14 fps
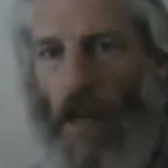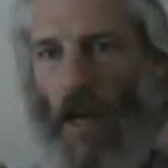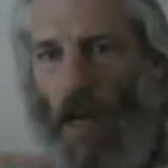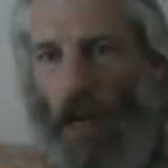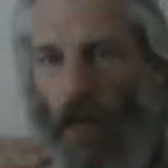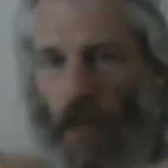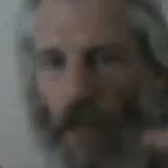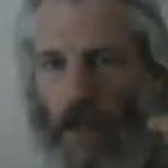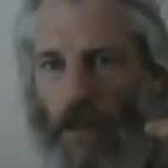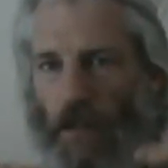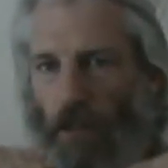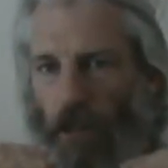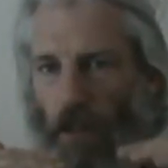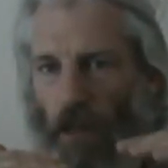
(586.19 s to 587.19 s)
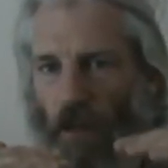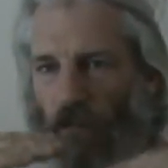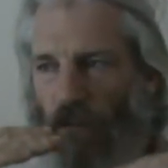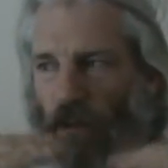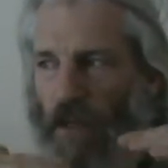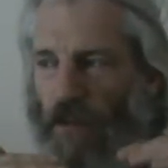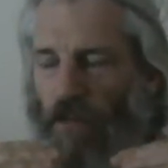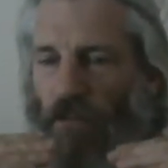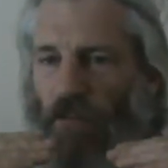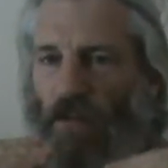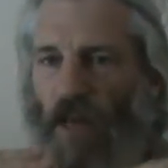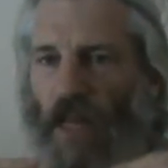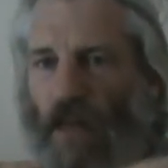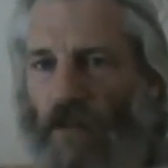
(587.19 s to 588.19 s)
And I think the
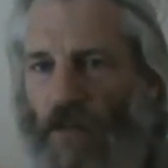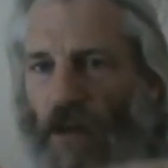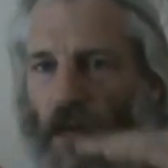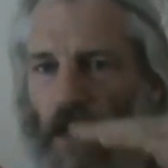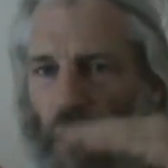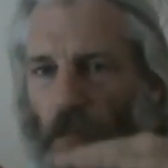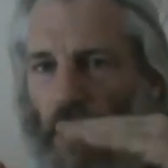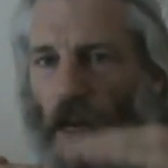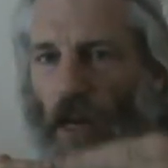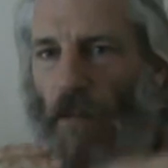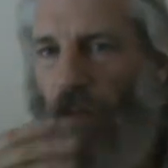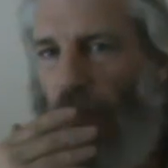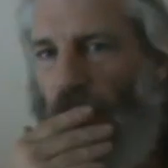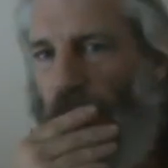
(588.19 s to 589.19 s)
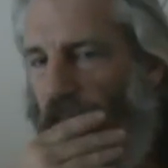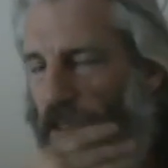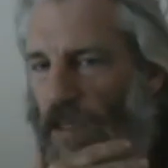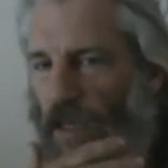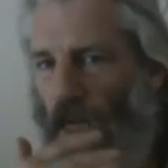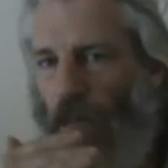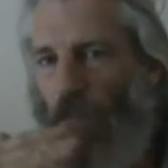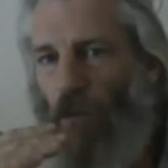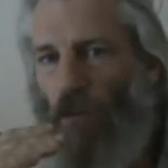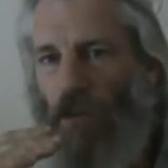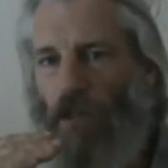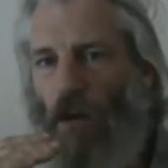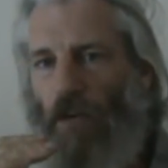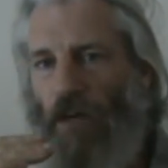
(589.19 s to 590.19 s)
flavour coming up is slightly more than
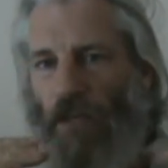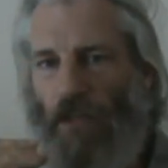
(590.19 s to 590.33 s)
Tony's.